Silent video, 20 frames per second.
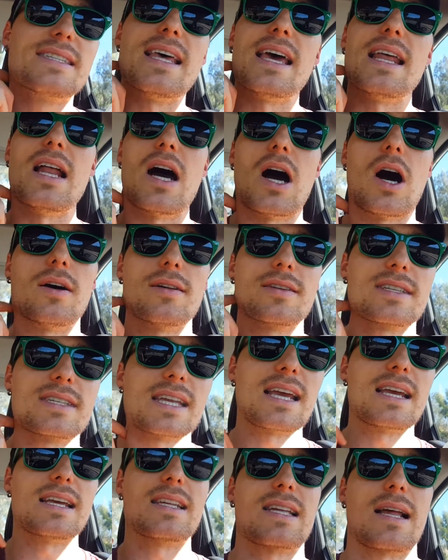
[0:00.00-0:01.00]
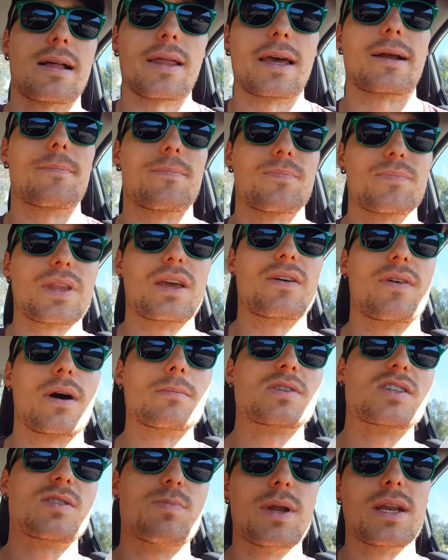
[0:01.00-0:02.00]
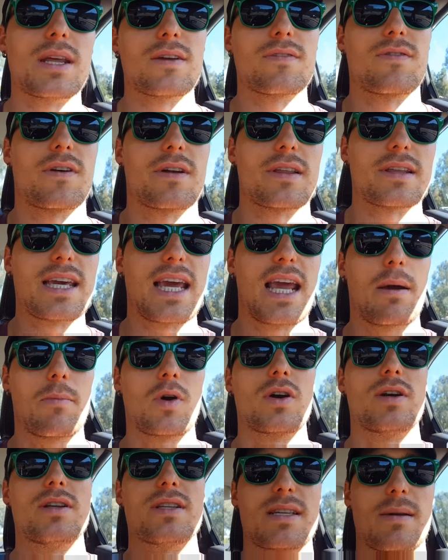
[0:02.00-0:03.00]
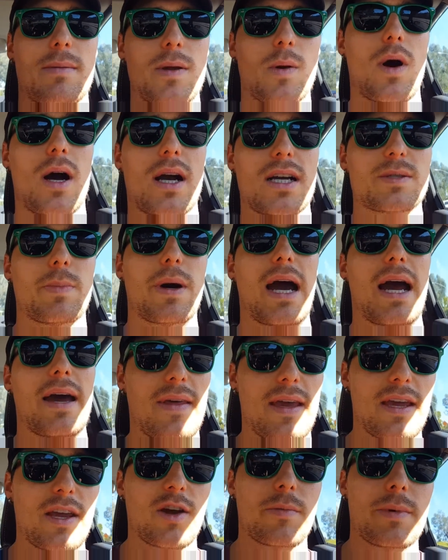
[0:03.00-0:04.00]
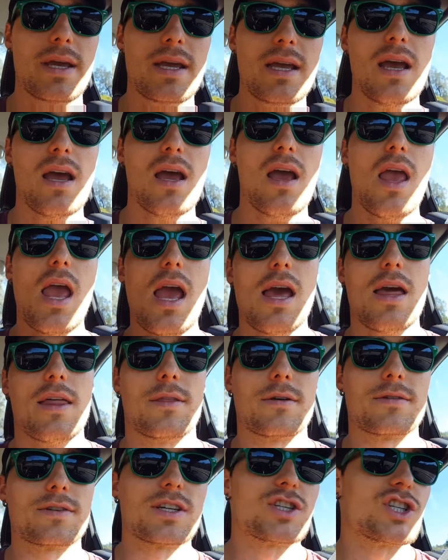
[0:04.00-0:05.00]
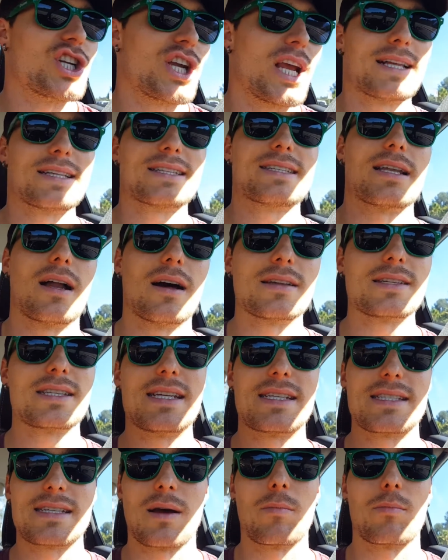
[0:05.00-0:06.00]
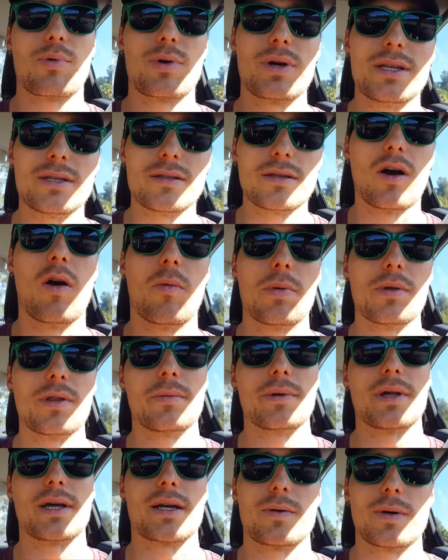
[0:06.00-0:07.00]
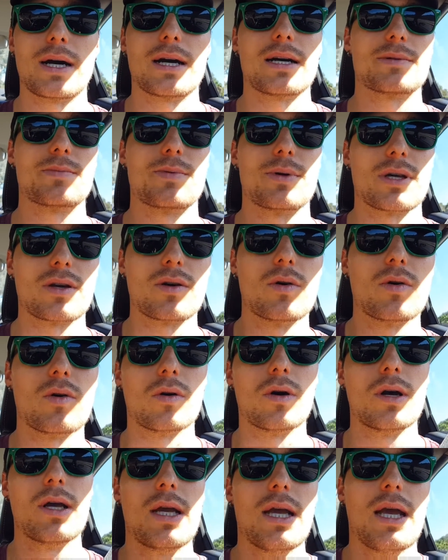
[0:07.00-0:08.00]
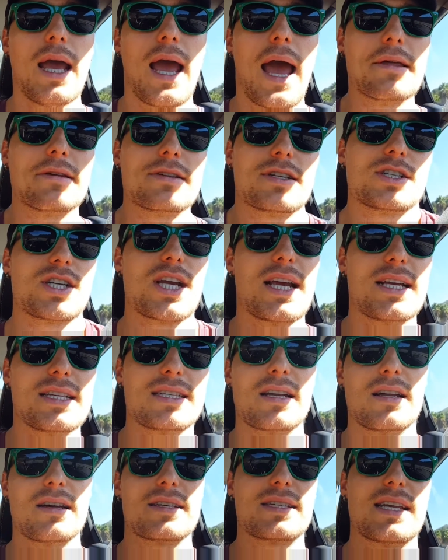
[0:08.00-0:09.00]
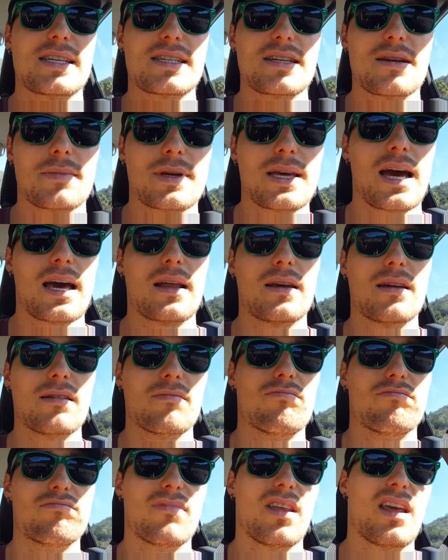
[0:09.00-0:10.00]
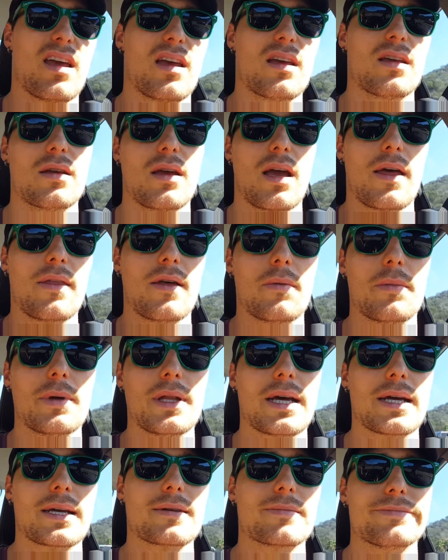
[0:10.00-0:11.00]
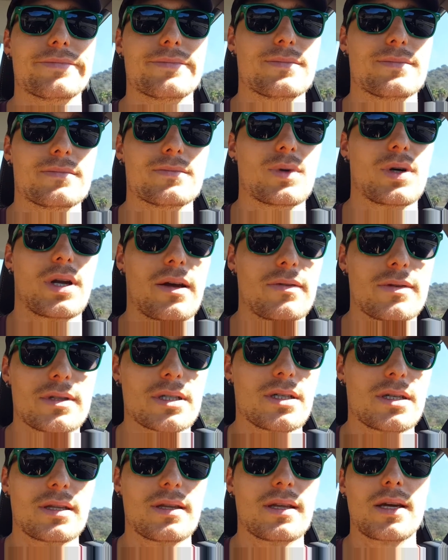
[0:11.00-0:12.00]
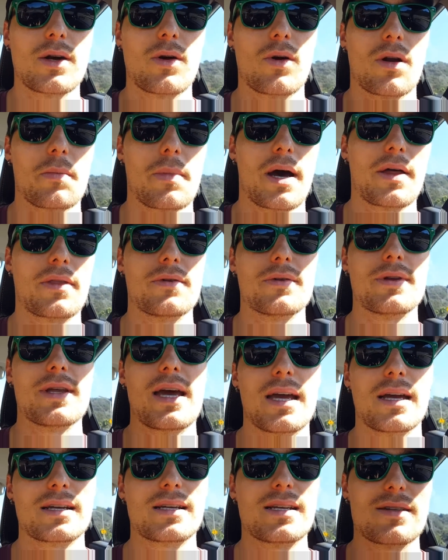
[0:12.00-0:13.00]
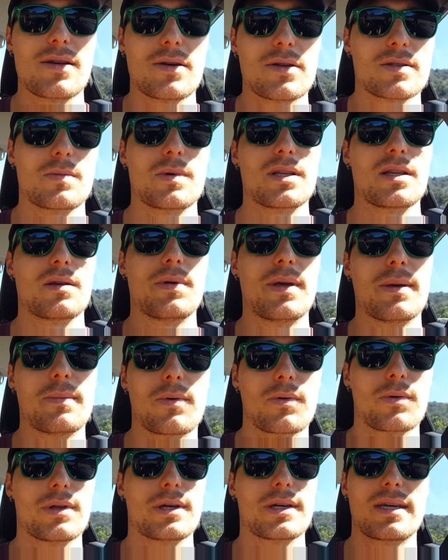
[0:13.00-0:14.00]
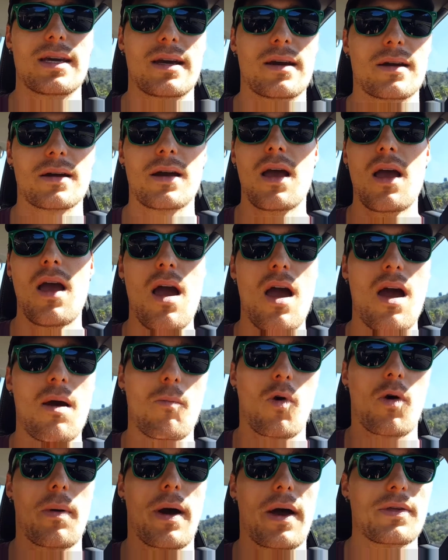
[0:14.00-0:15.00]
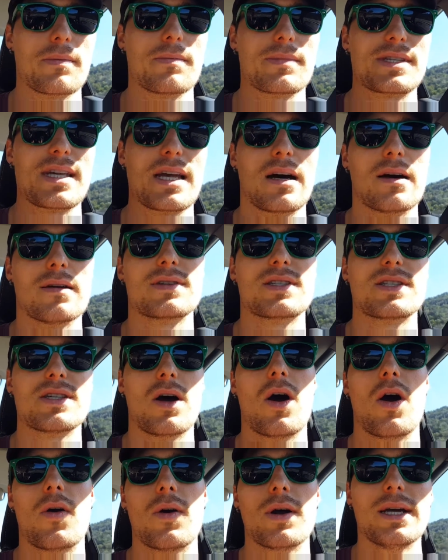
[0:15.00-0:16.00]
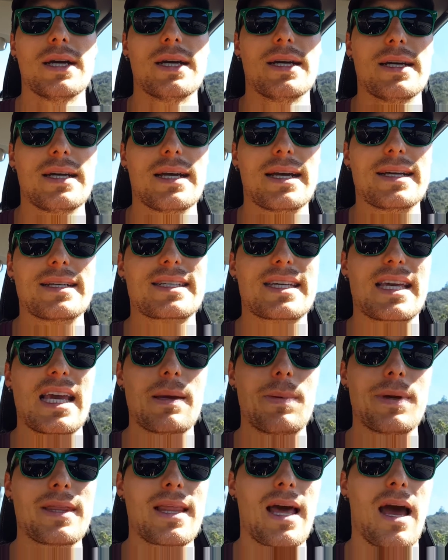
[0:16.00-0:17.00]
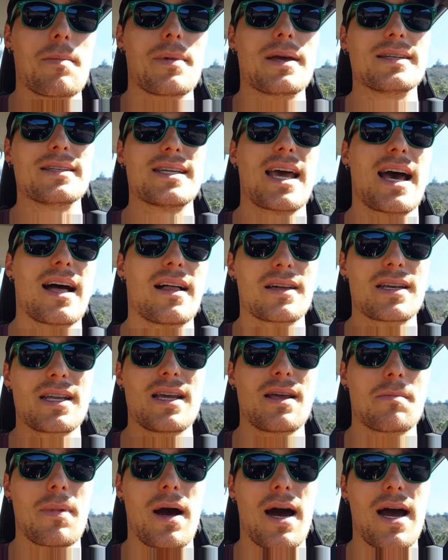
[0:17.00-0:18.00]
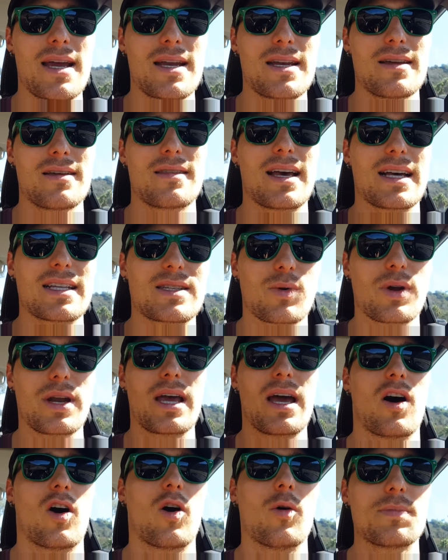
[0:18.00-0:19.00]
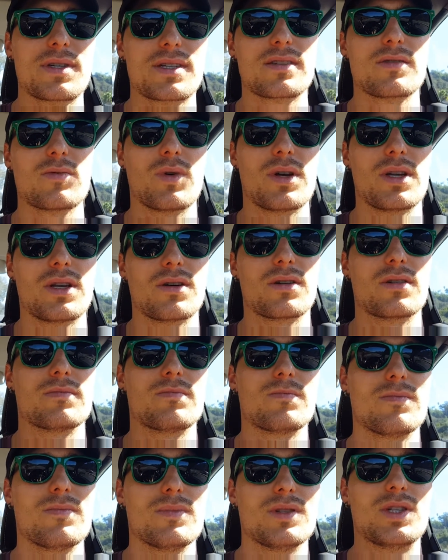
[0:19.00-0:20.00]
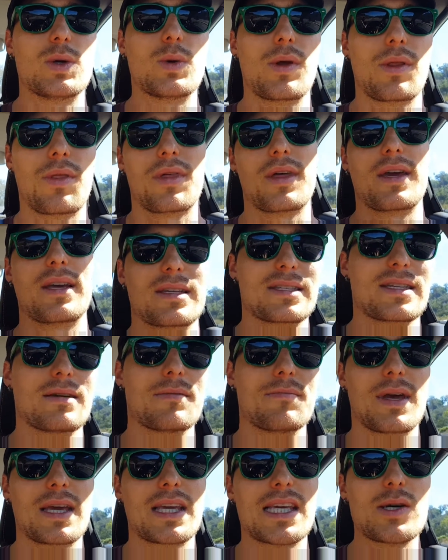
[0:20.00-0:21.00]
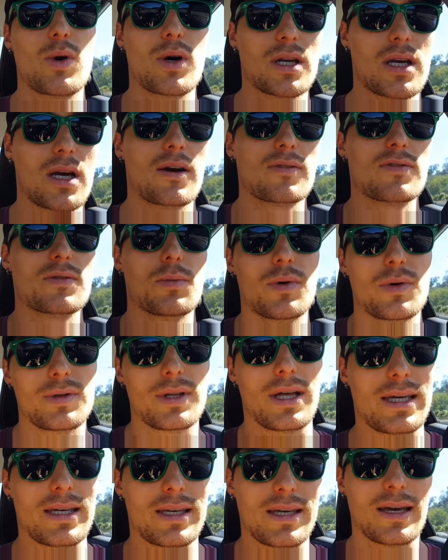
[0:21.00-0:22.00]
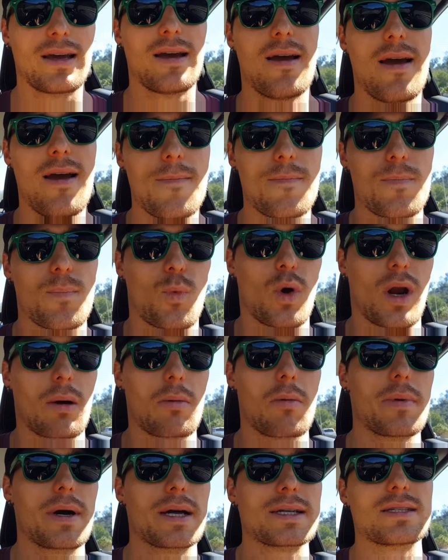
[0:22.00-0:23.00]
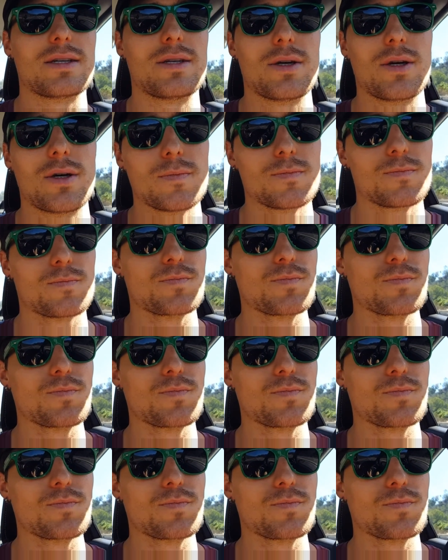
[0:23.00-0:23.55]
that I'll say something, like, if I'm spitting in front of the camera and somebody walks by and they hear me, there's a chance that I'll say something pretty dope and they'll be like, wow, that's pretty cool. And there's a chance that I'll say something kind of eh, and they'll be like, whatever, and they go on about their day, because ultimately people really care more about themselves. So it's keeping that mentality in mind. That's what helps when you're doing things that make you uncomfortable, like what I'm about to do.